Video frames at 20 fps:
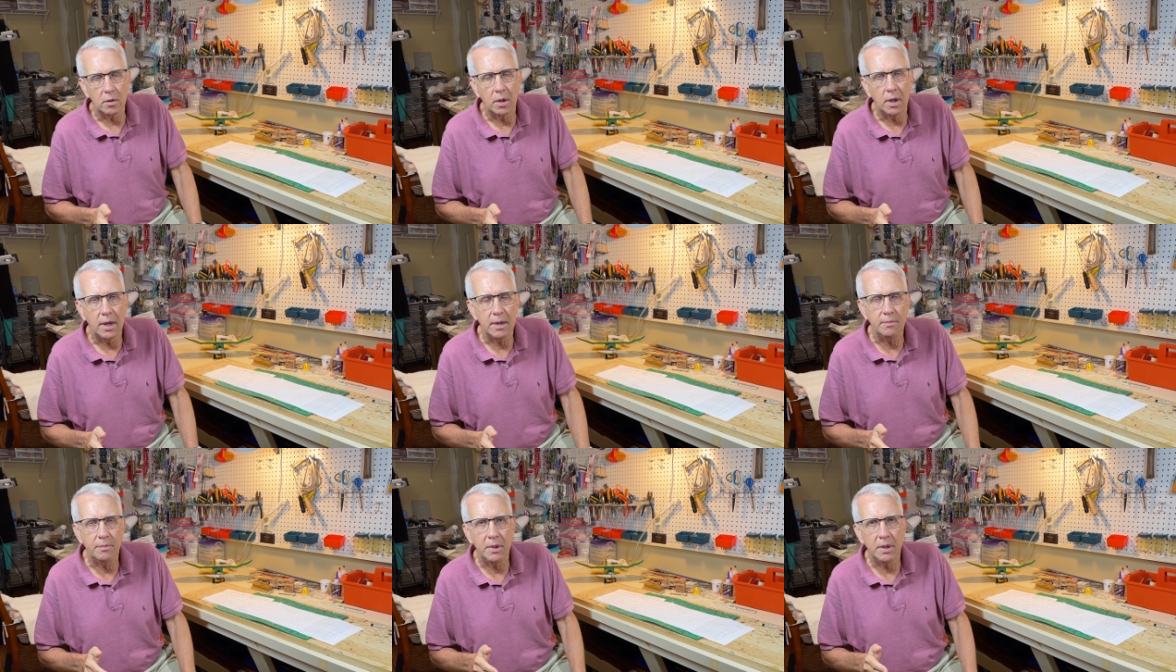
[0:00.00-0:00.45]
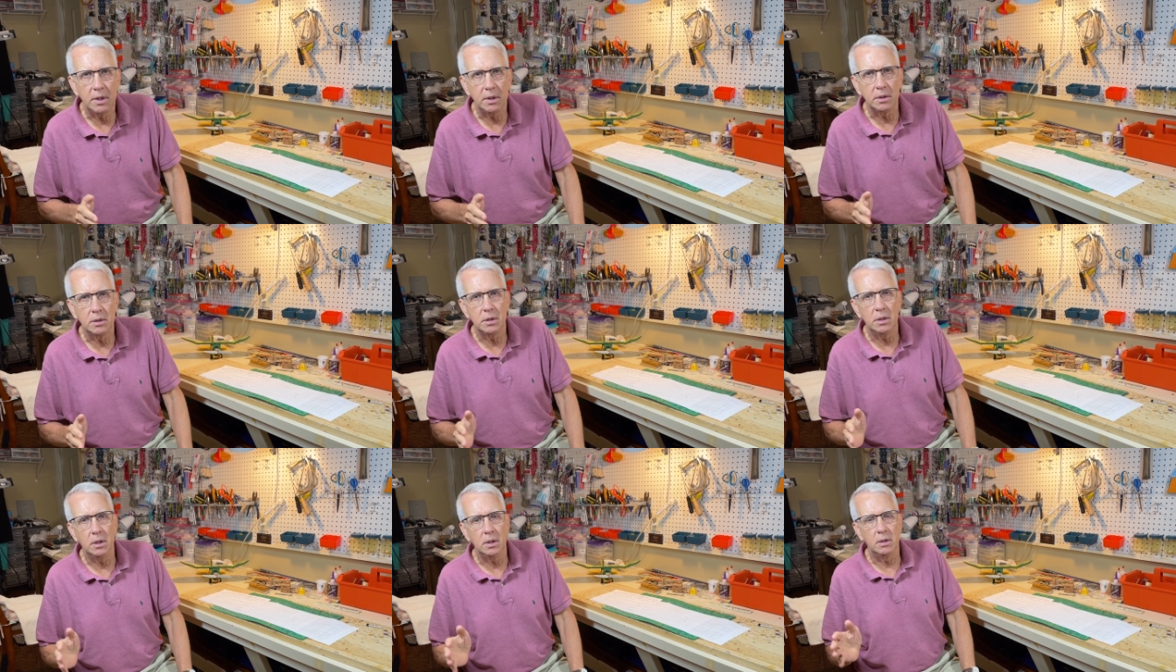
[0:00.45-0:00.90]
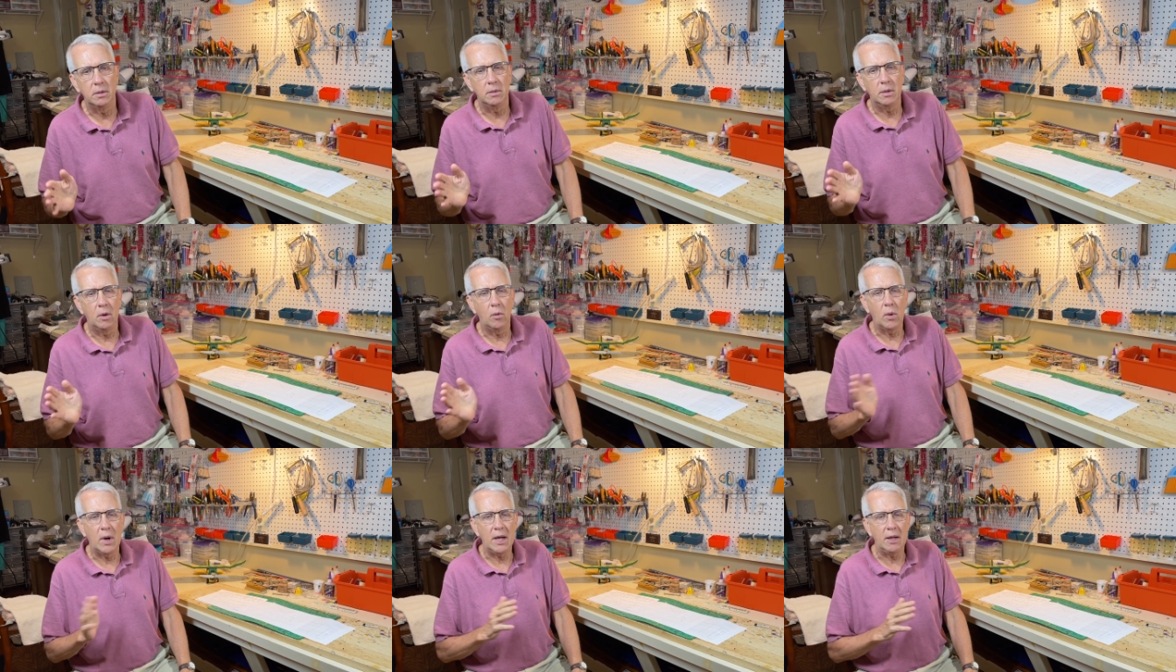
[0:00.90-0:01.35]
I built uh,
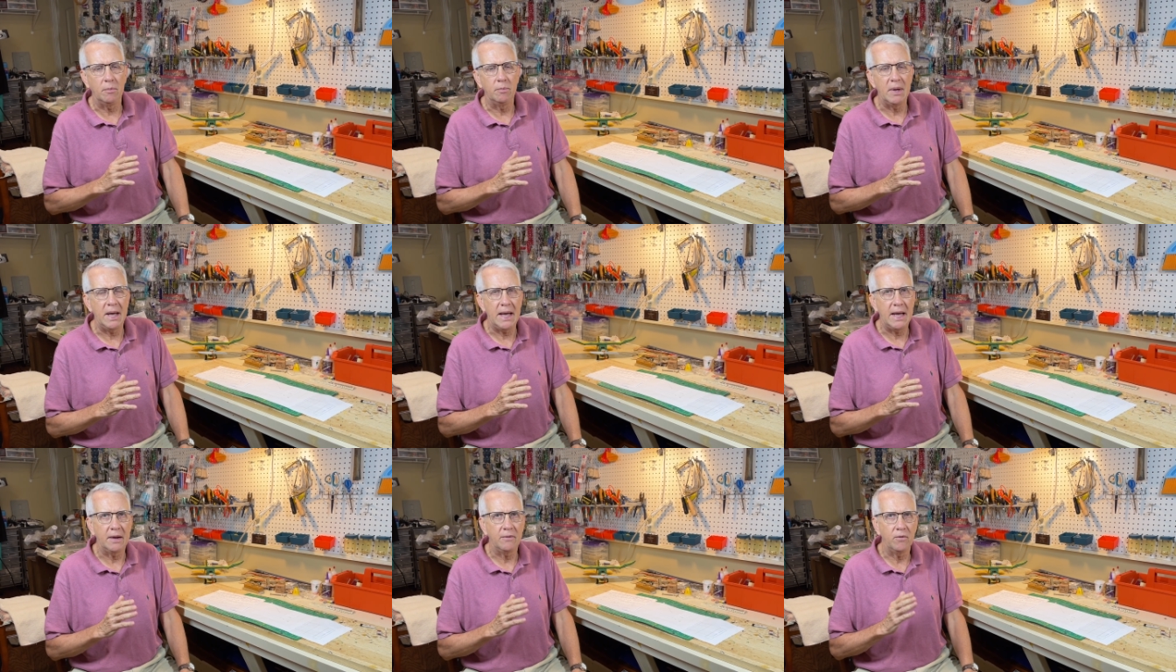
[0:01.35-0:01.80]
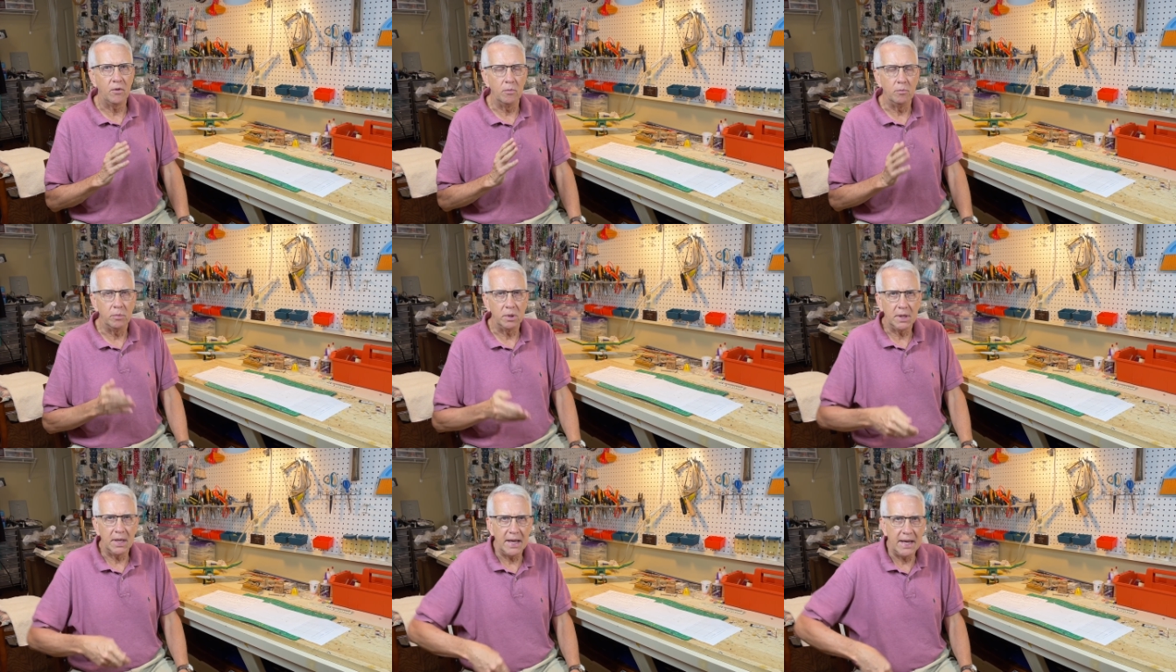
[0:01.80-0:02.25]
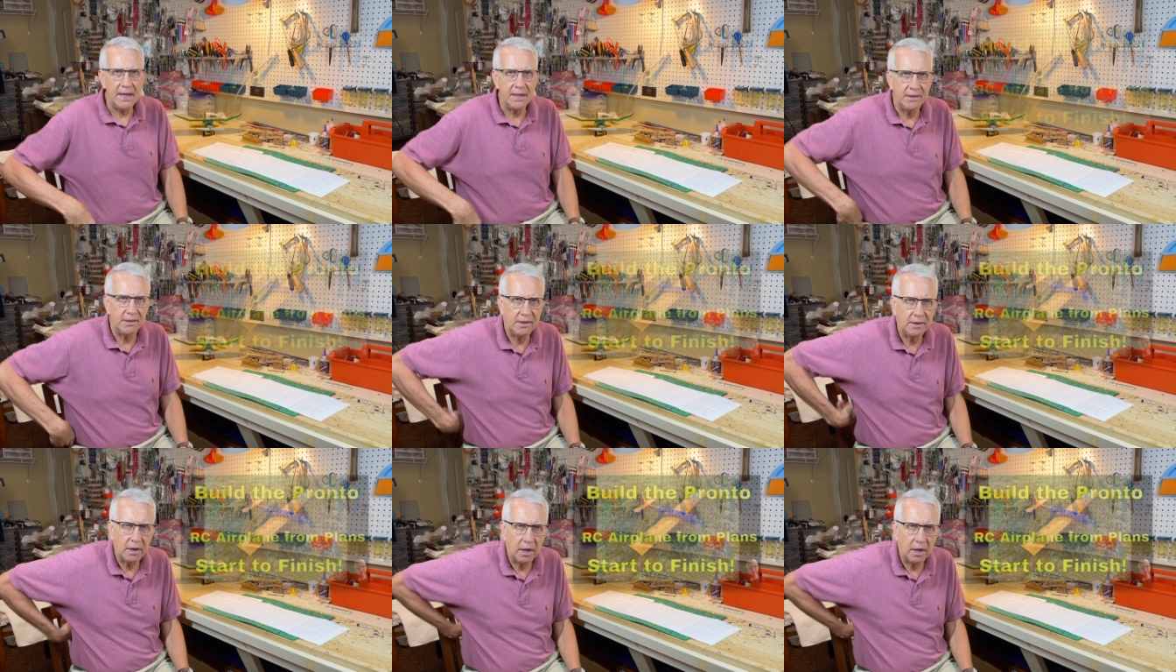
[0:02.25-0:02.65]
a while back from plans.